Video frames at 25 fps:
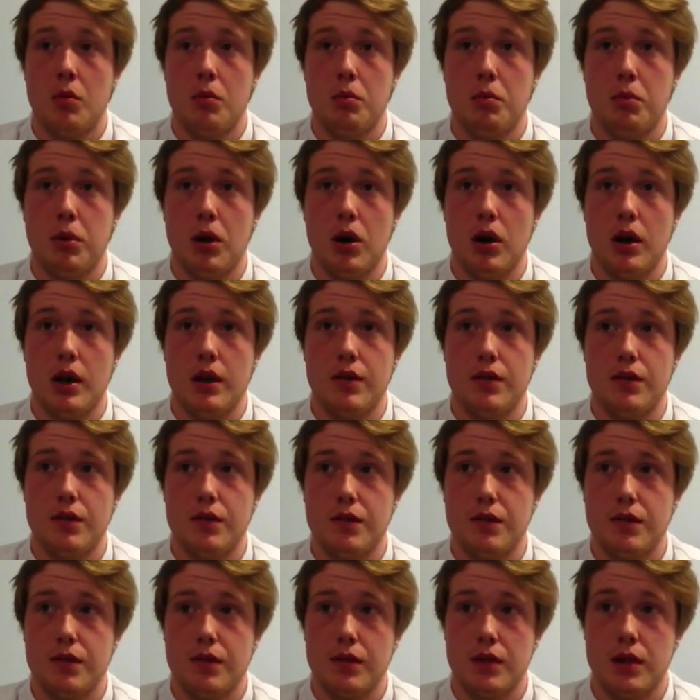But
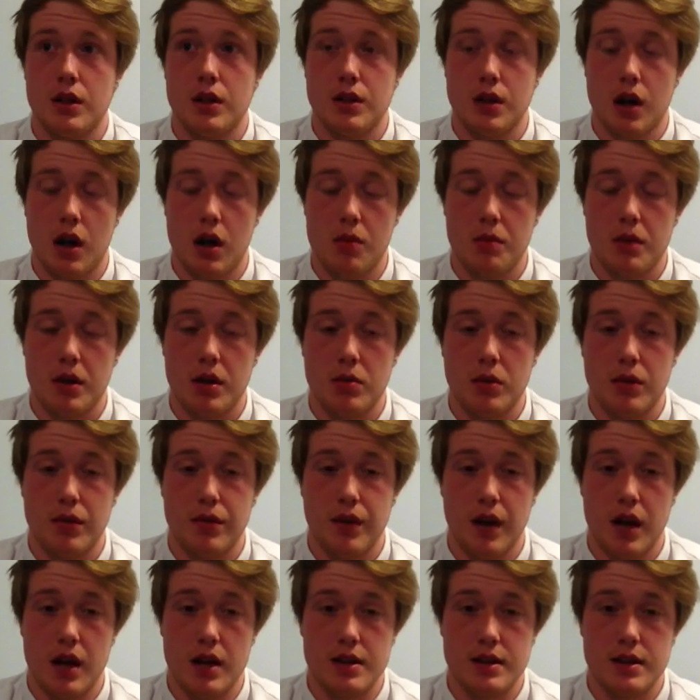if you don't become a
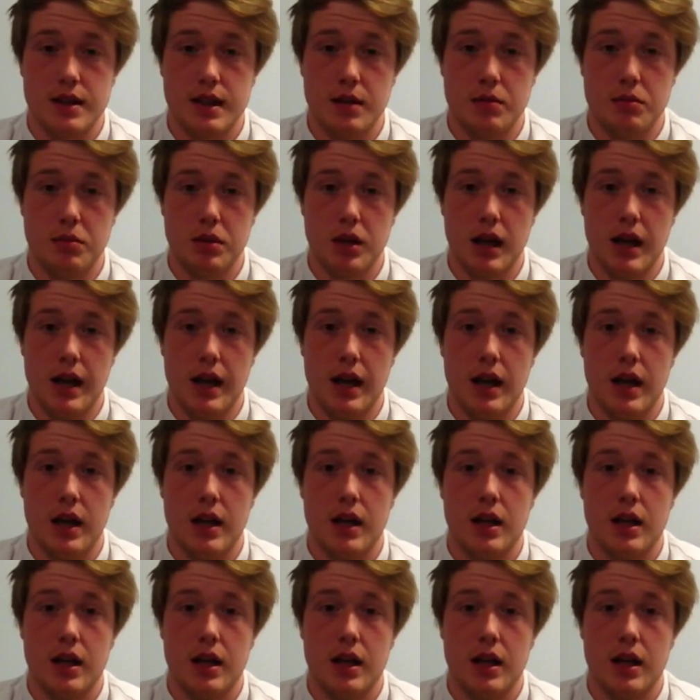first team player,